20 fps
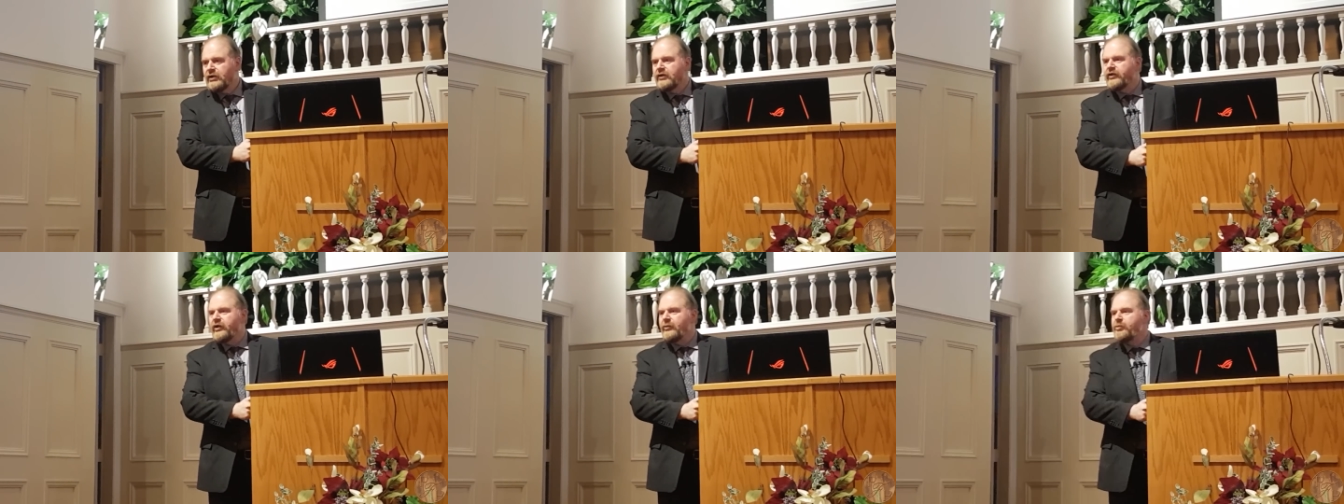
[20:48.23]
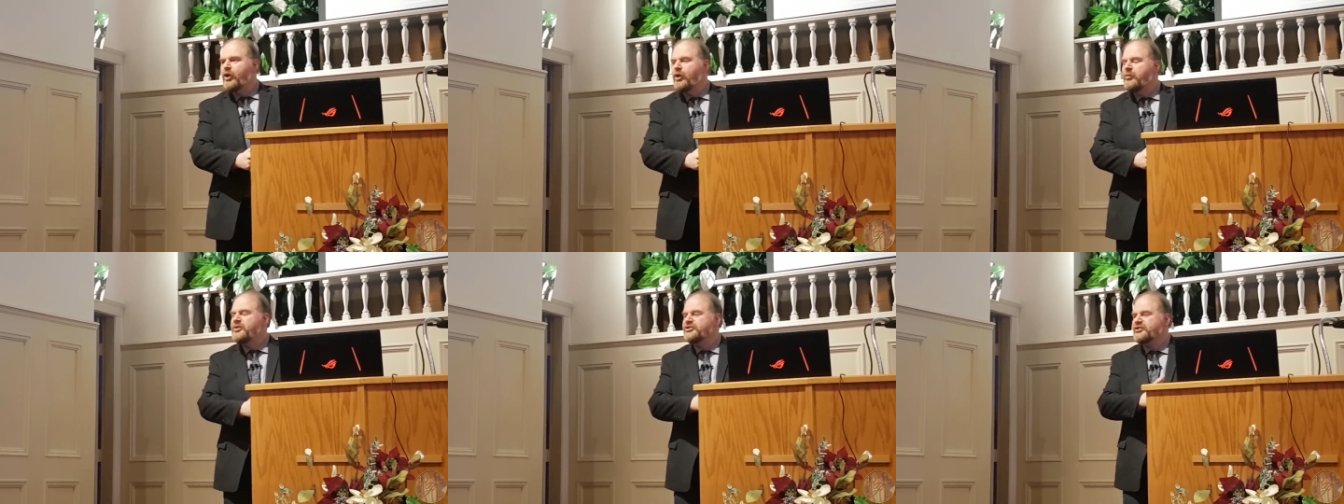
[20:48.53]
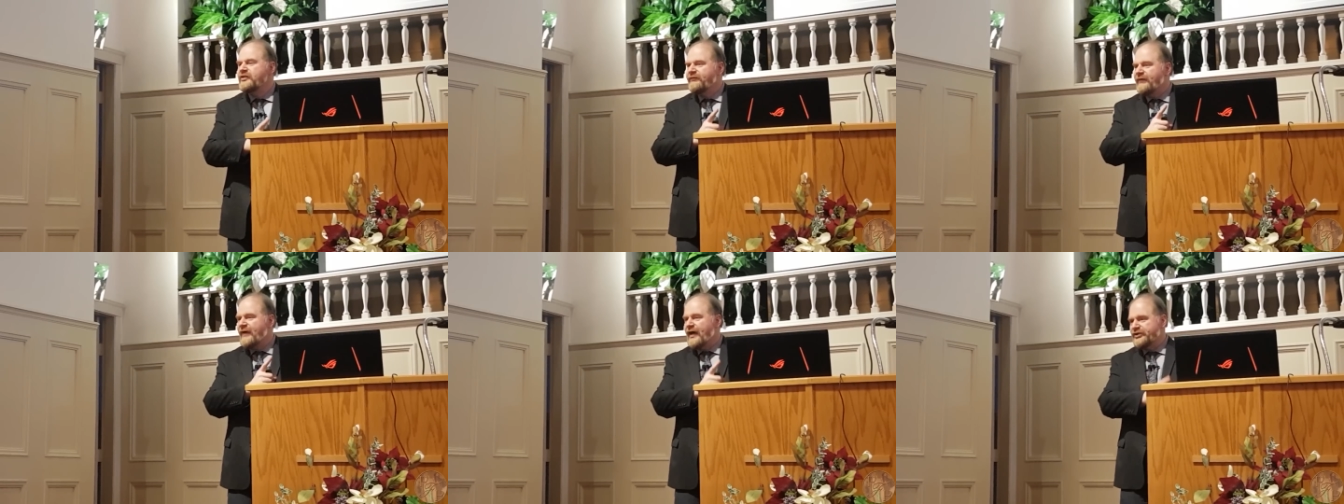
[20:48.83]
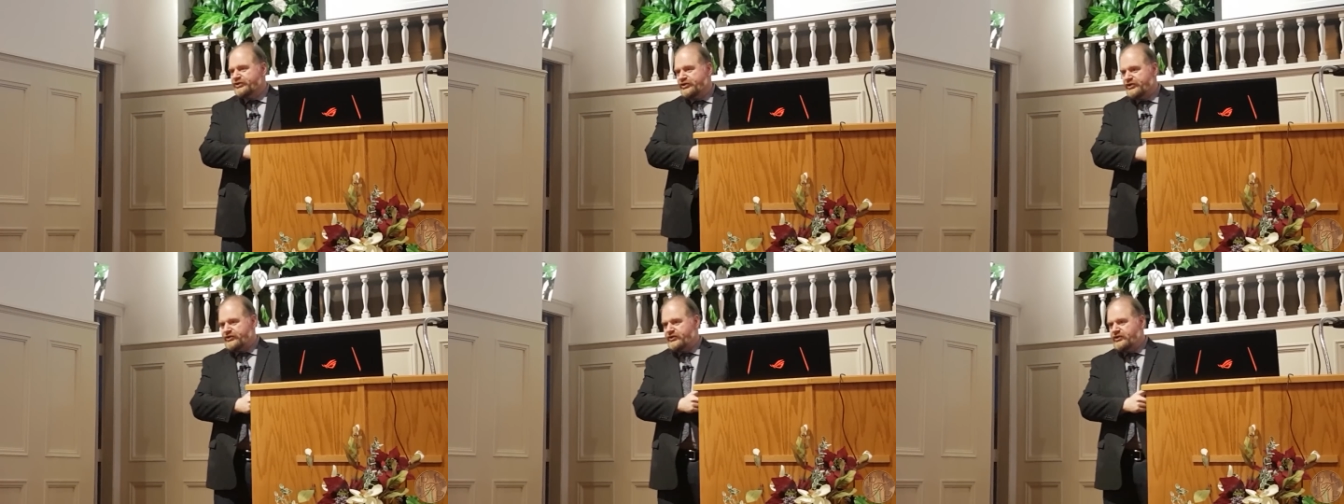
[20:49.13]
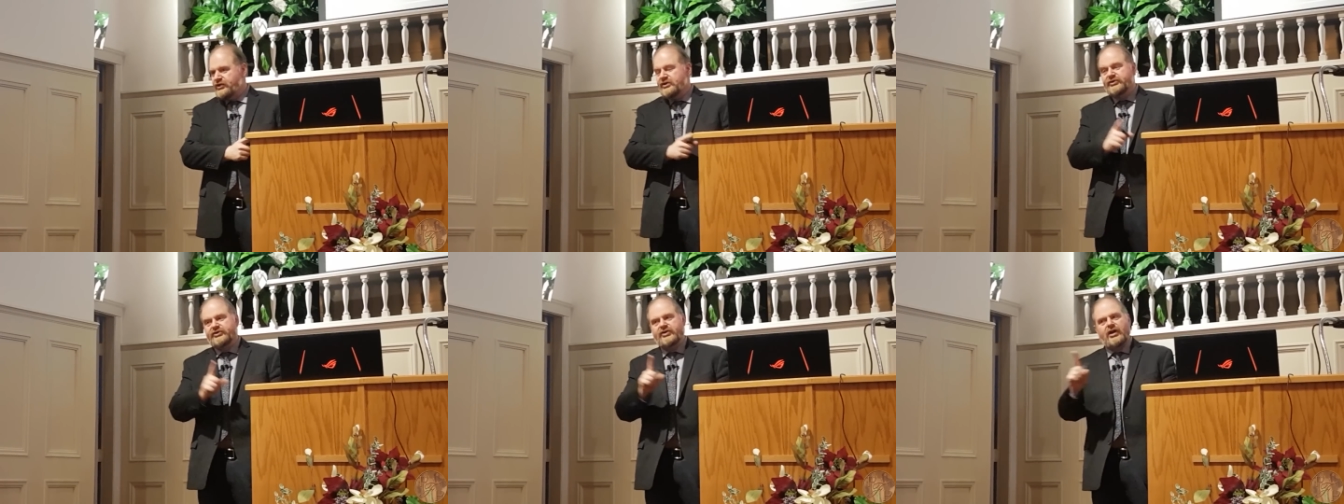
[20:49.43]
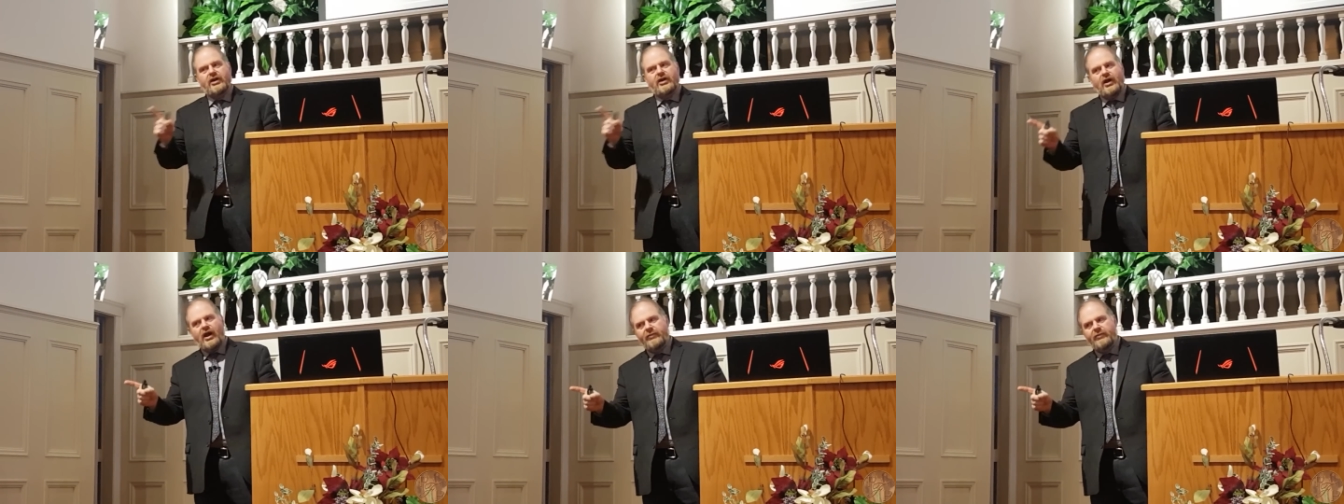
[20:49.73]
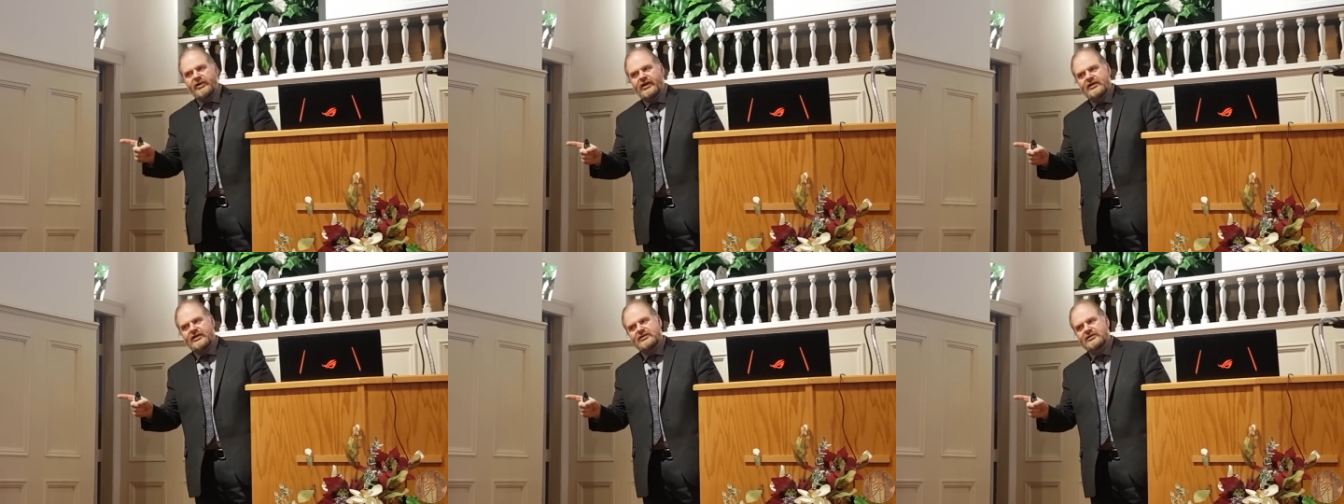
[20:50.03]
The Pope is a fascist. He's not a
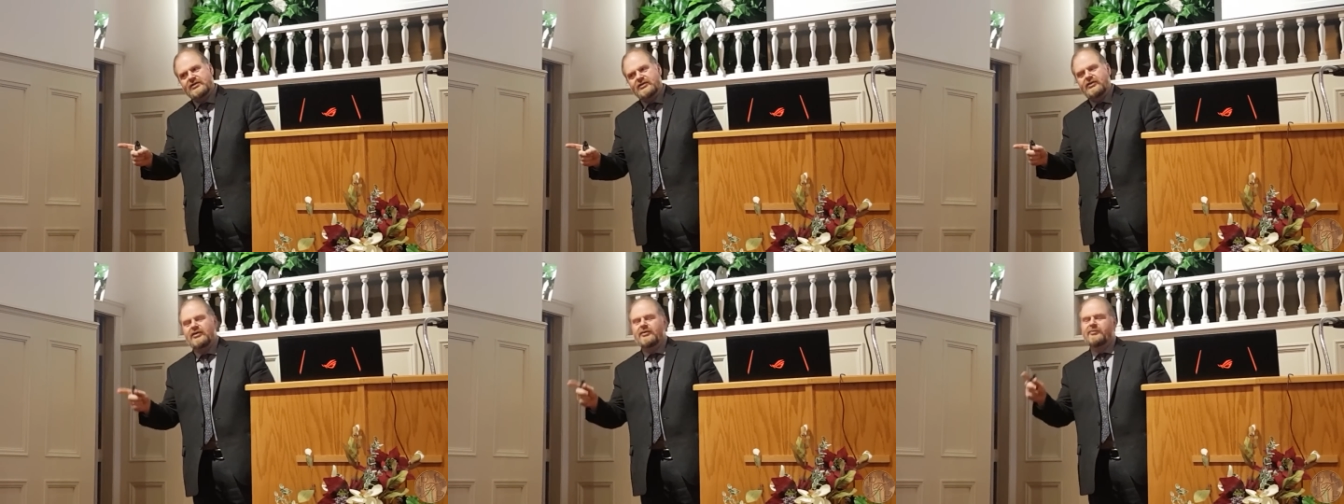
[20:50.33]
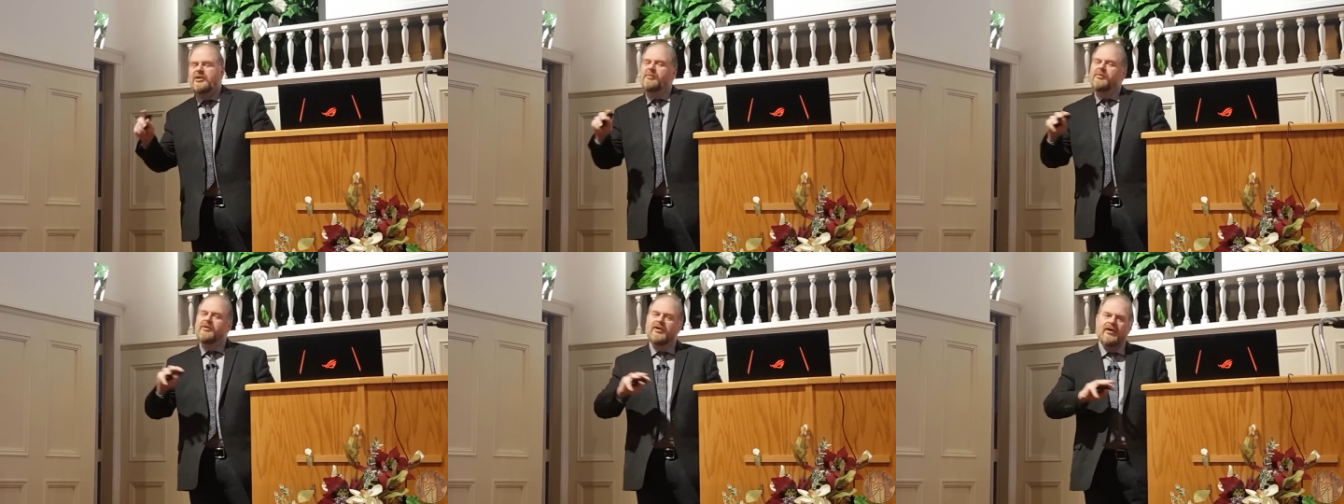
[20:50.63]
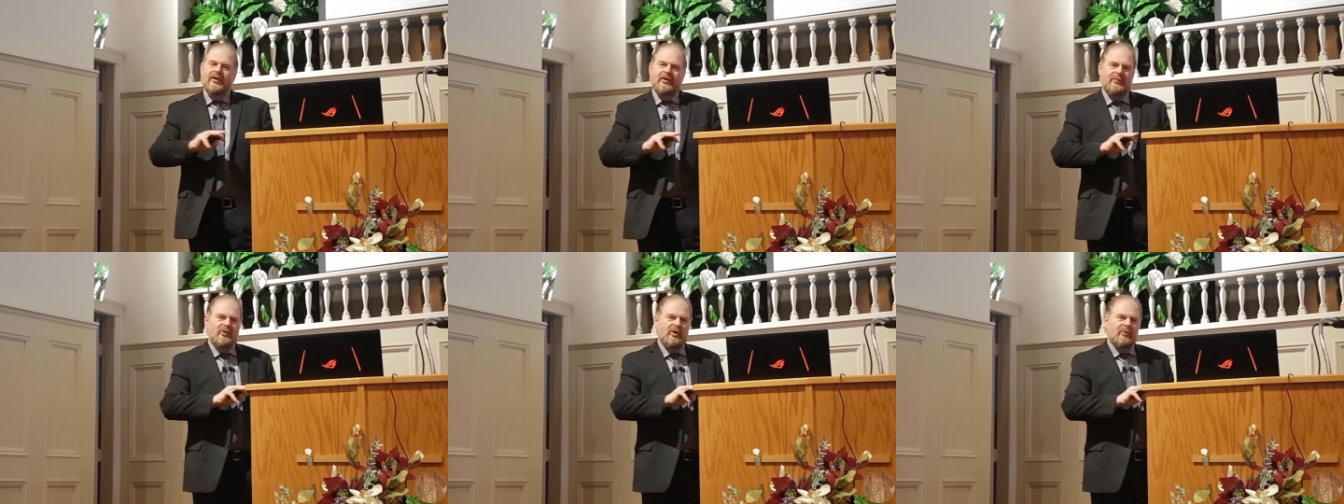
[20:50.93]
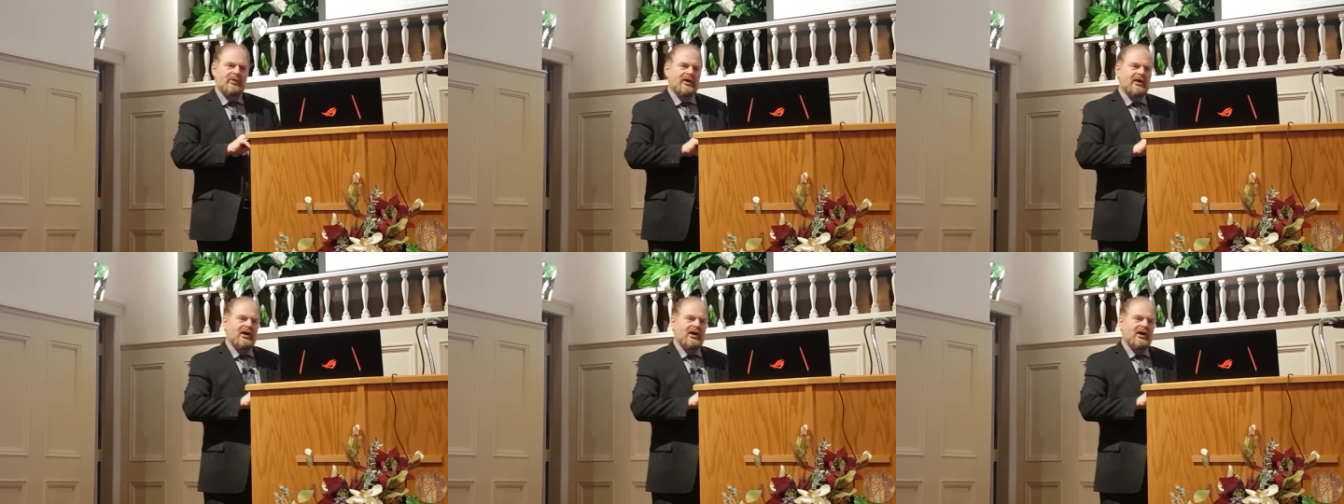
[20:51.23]
communist. People call the Pope a